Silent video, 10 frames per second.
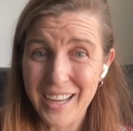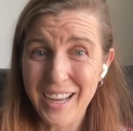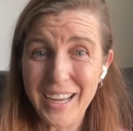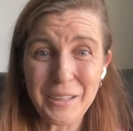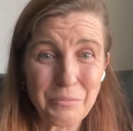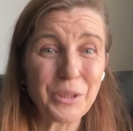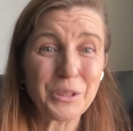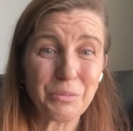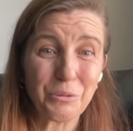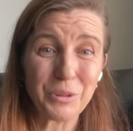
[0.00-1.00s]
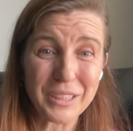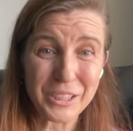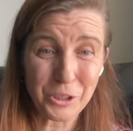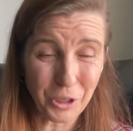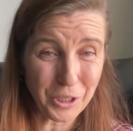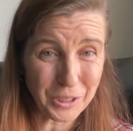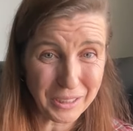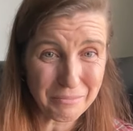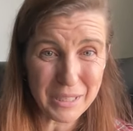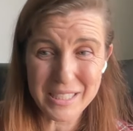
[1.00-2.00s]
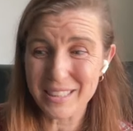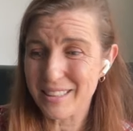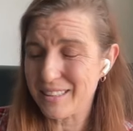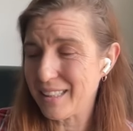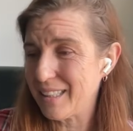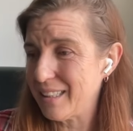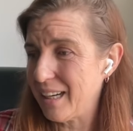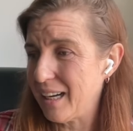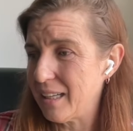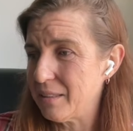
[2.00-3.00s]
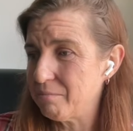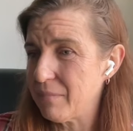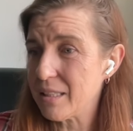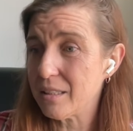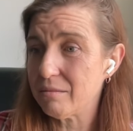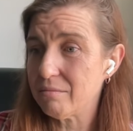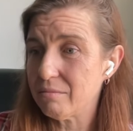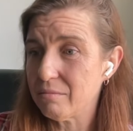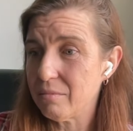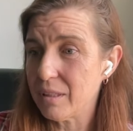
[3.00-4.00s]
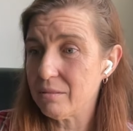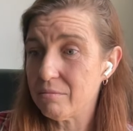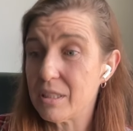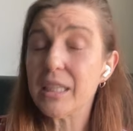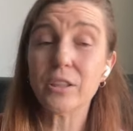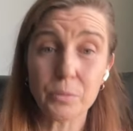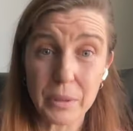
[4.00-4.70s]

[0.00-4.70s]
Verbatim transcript: and built up a really strong business as a um, as a, a single